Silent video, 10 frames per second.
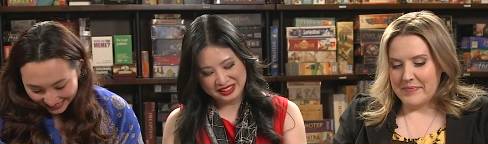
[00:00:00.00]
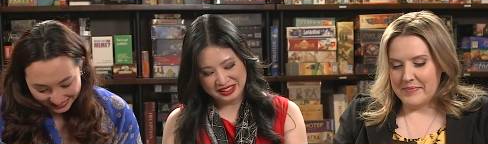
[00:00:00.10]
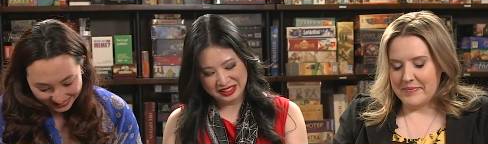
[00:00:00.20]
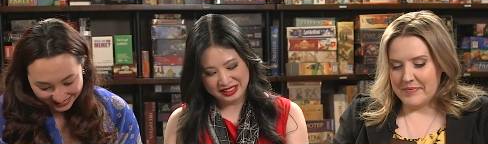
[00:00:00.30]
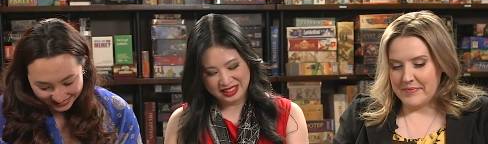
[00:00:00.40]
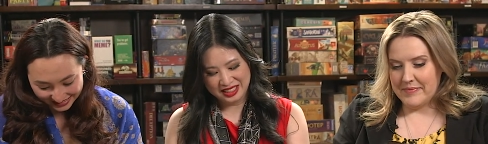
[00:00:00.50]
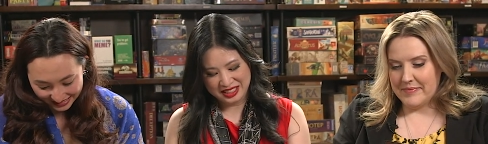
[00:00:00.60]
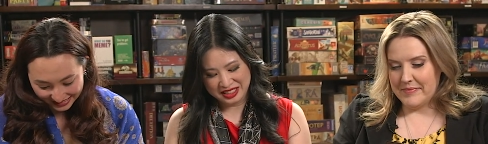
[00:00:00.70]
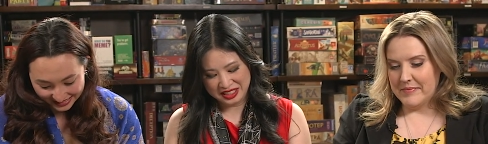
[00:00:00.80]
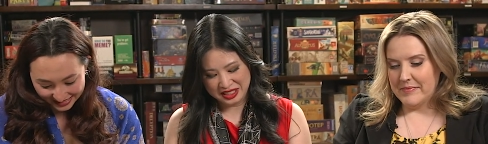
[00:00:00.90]
Speaker 1: Uh,
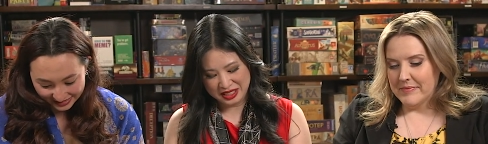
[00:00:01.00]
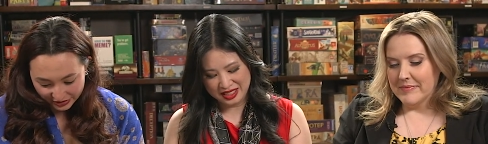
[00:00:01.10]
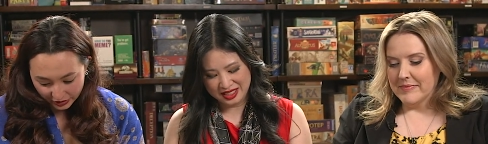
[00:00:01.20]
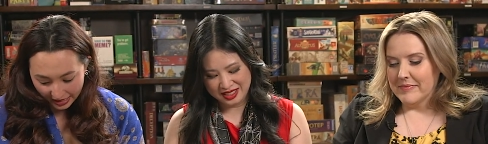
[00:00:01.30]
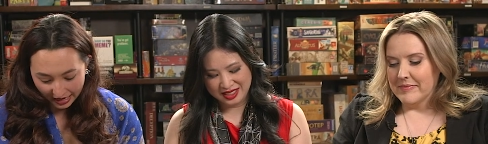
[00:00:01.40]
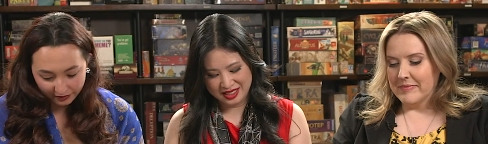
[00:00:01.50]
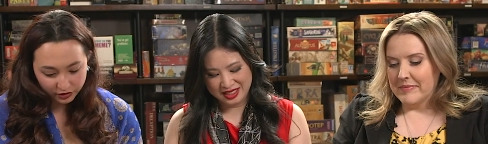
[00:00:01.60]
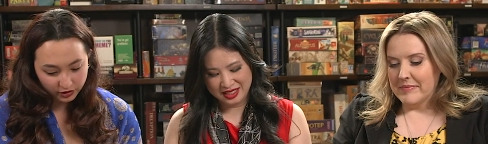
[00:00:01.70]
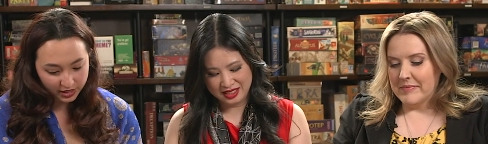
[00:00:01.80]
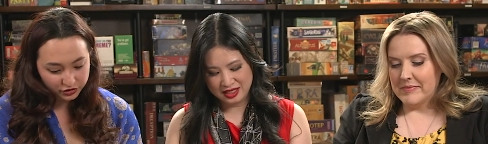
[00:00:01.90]
I guess I, I have
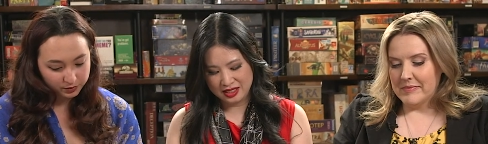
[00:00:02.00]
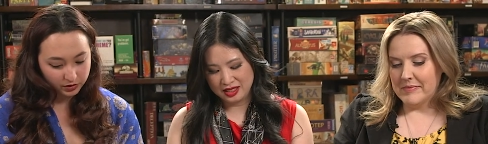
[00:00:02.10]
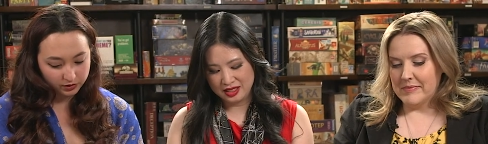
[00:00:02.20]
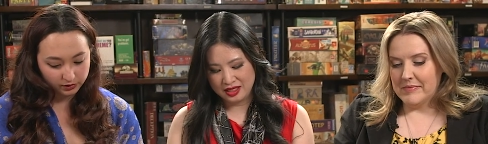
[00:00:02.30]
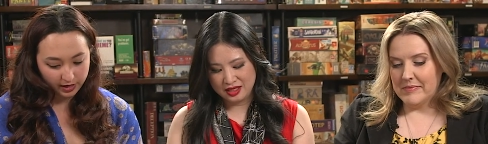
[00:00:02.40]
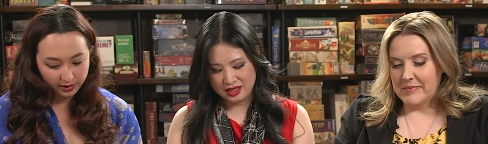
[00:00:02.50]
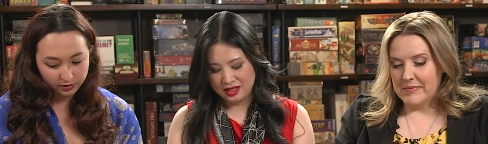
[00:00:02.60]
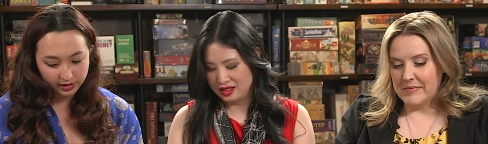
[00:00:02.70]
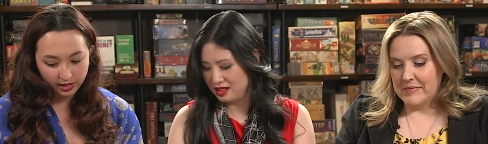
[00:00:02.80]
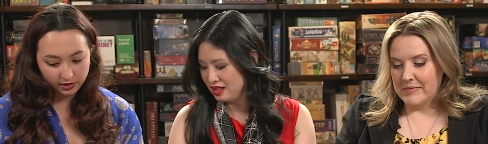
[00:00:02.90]
to trash the burgle, right?
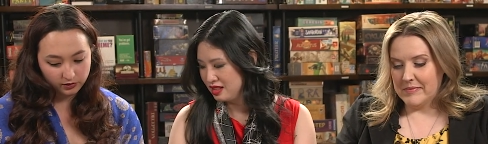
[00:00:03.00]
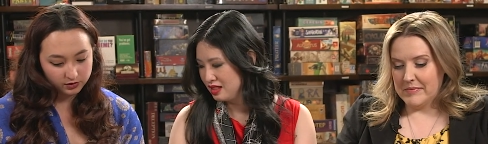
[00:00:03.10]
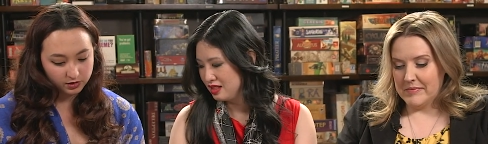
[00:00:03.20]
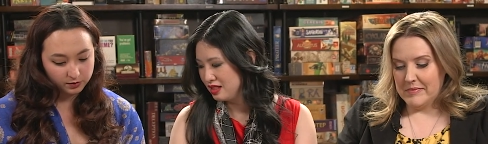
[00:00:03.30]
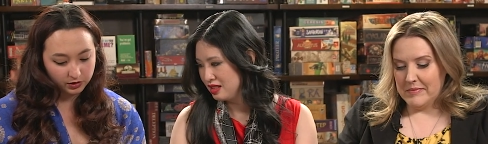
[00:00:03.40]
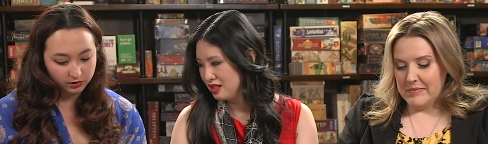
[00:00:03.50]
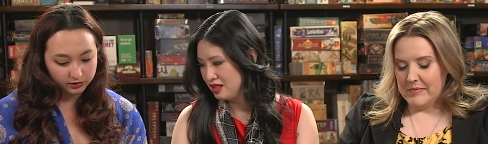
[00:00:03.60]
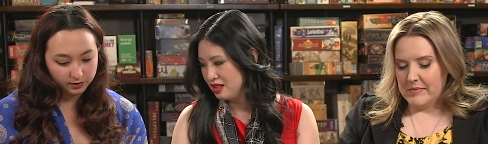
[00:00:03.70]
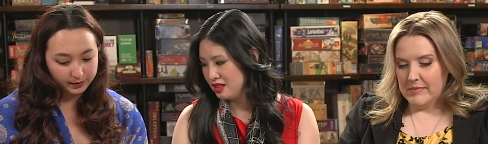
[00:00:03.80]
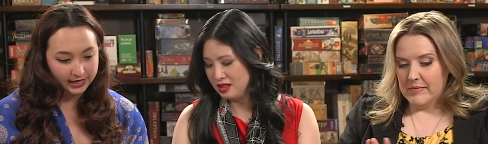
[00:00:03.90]
Or can I use the
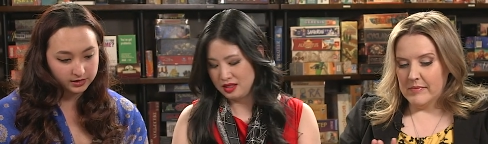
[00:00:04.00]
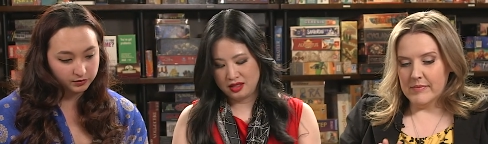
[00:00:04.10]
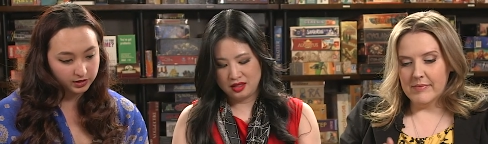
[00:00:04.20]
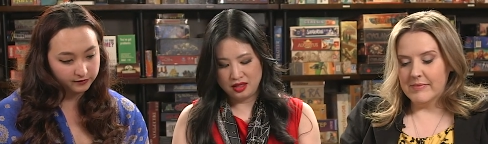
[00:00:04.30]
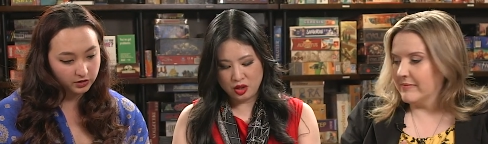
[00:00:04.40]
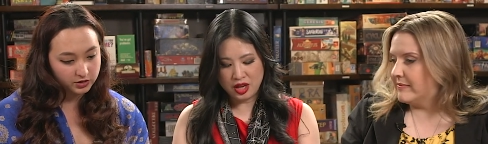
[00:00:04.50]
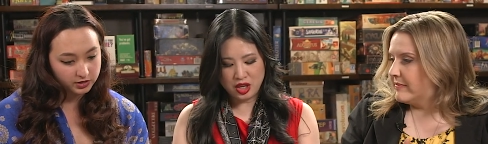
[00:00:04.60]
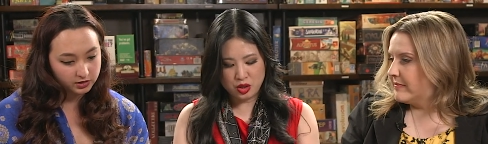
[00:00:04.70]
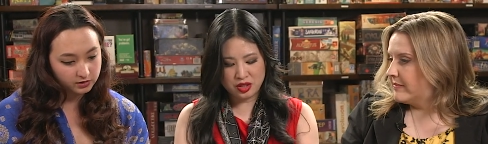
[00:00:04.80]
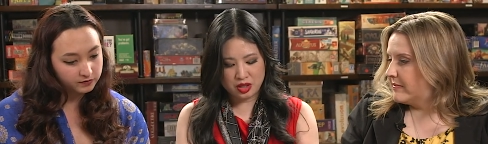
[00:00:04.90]
burgle to buy something
Speaker 2: first? You
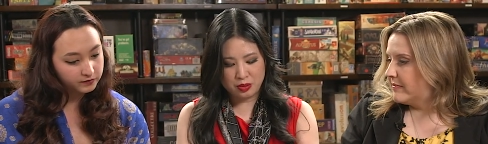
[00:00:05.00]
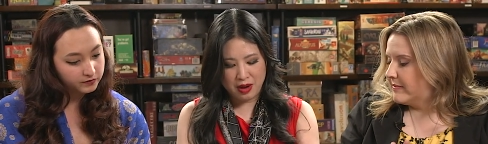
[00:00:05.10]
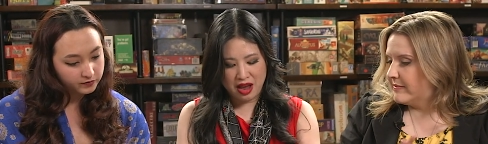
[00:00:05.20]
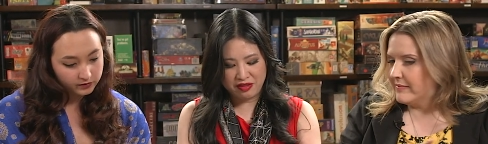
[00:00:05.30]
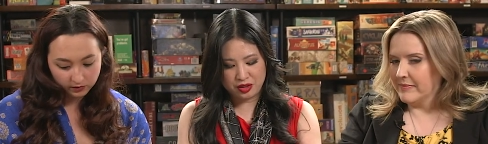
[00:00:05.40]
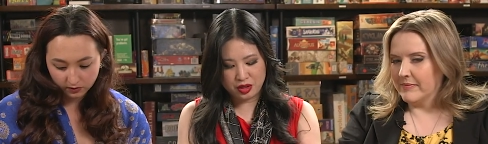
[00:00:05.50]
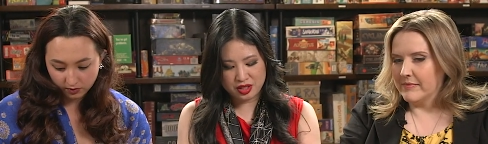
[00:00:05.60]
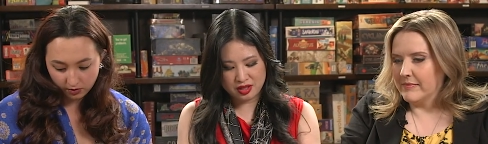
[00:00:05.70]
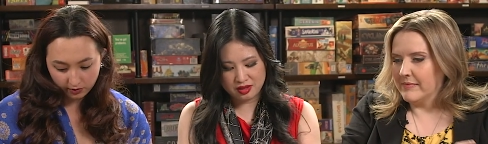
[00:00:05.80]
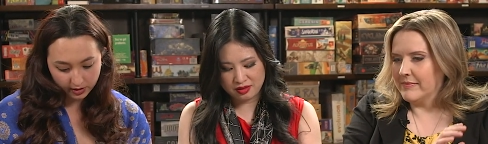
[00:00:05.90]
can use it to buy
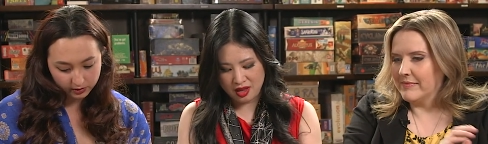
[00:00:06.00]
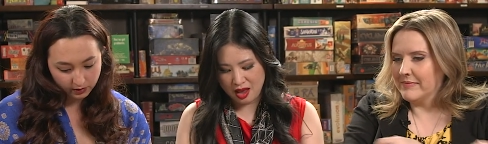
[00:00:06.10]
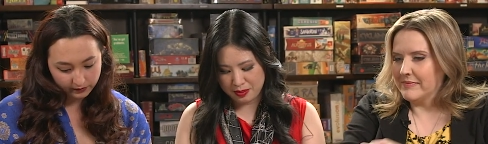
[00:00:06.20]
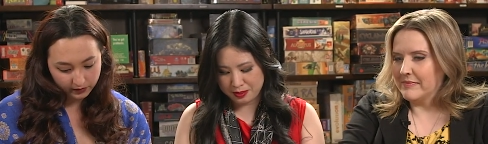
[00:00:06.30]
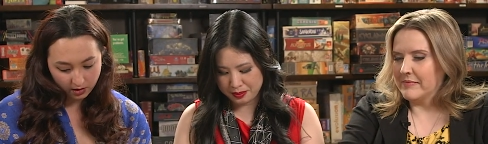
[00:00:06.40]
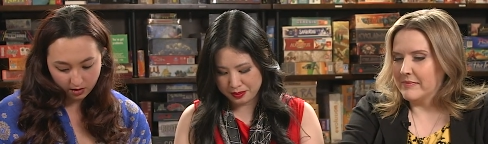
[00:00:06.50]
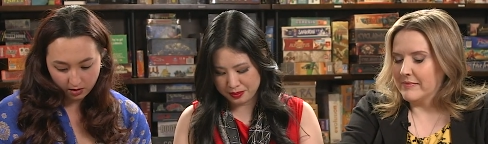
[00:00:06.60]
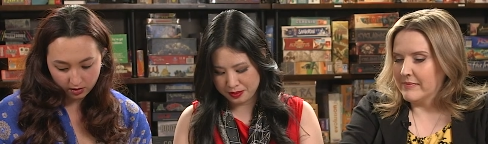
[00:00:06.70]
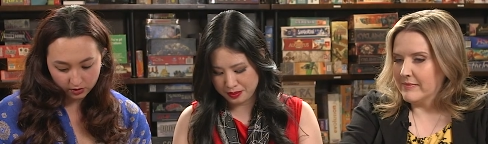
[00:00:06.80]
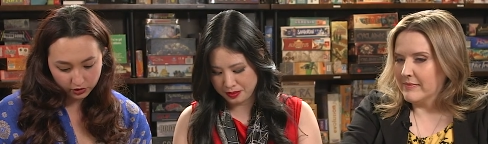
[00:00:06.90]
first.
Speaker 1: Okay, yeah. So I've
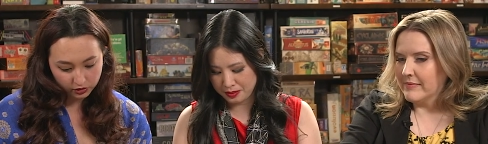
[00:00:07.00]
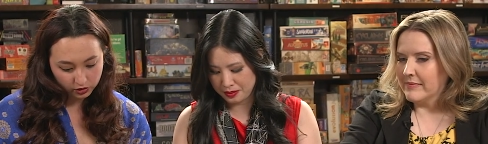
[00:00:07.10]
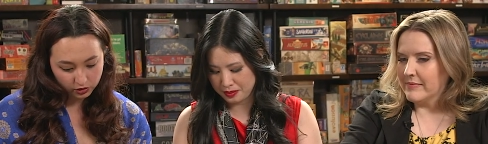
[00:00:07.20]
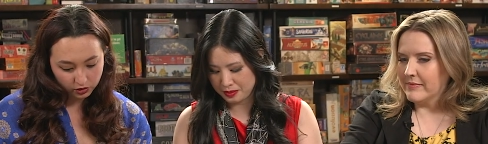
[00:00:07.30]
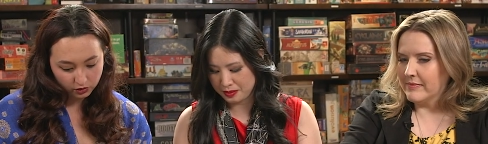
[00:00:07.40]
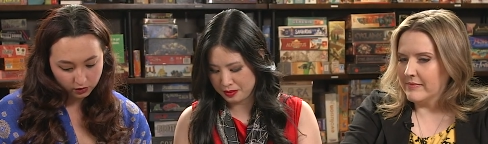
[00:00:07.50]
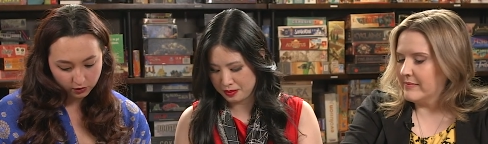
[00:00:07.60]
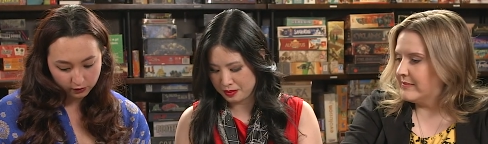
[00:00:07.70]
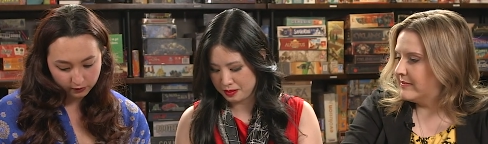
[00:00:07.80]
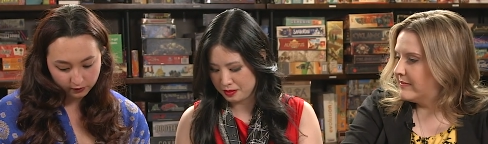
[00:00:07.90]
got
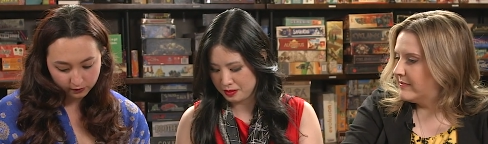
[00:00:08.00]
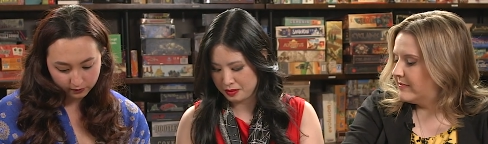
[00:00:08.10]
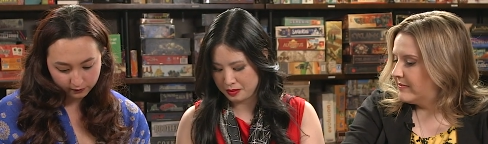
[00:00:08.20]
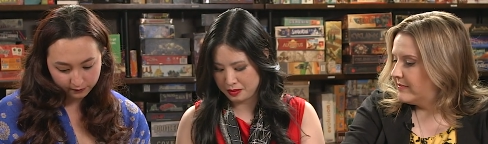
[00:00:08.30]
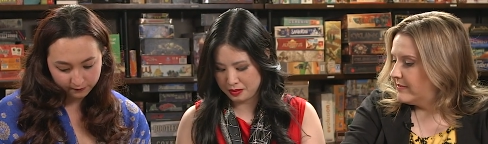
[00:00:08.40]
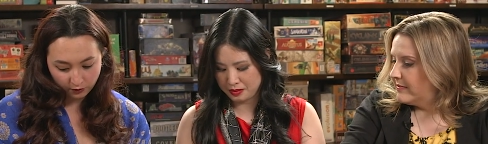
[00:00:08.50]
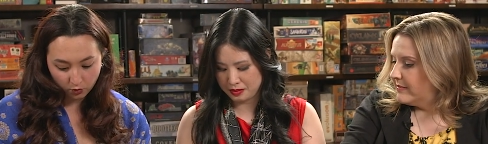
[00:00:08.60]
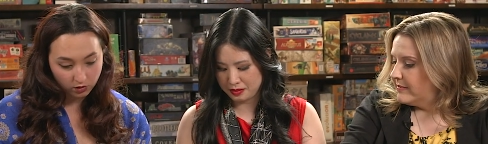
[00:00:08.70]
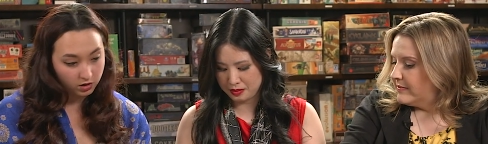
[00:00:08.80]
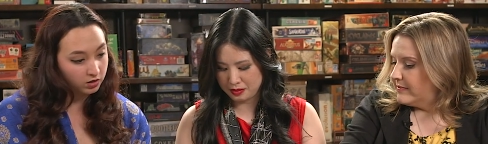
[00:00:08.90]

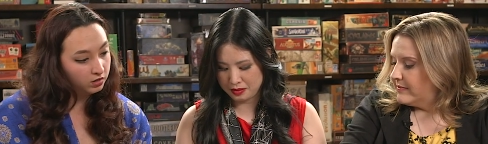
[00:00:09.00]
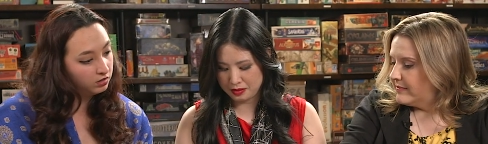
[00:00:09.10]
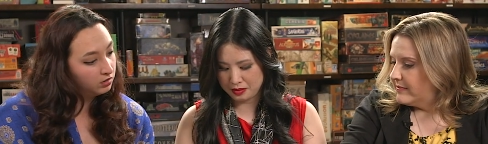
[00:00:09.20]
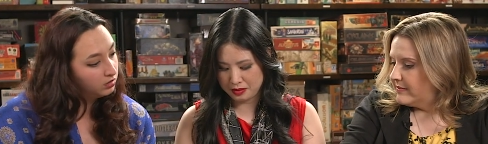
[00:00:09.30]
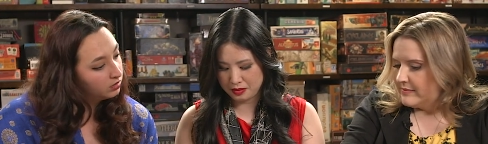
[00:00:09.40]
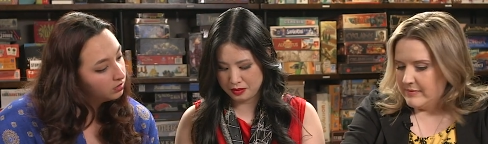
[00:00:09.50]
four.